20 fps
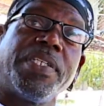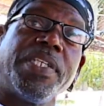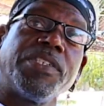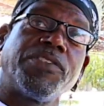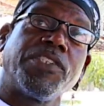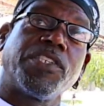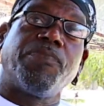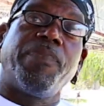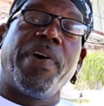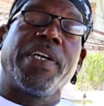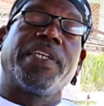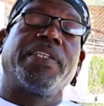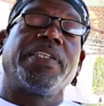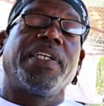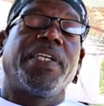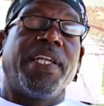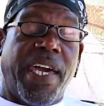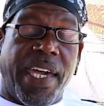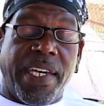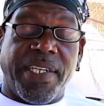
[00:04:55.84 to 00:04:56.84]
Disrespecting
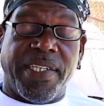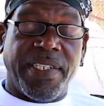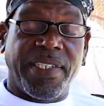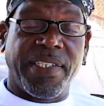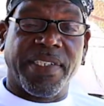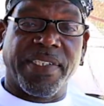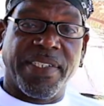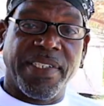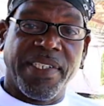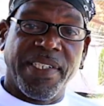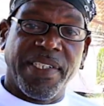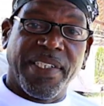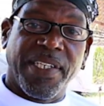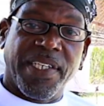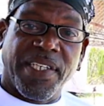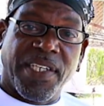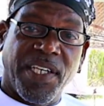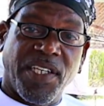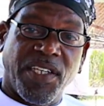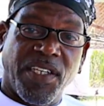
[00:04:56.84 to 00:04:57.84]
the ladies,
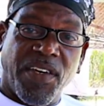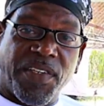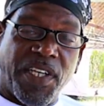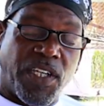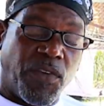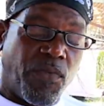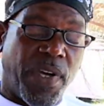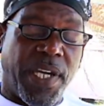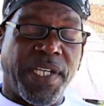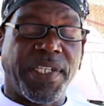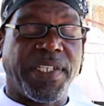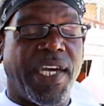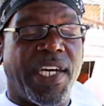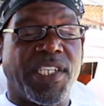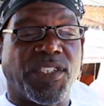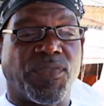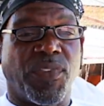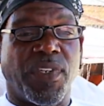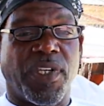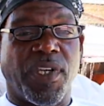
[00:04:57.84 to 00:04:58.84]
you know, they didn't want to
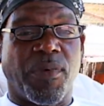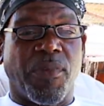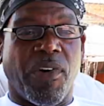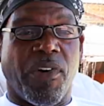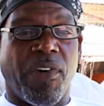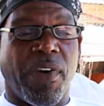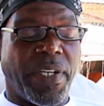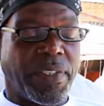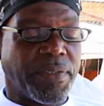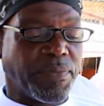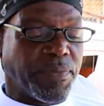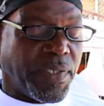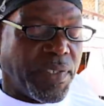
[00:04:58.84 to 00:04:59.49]
dance with them or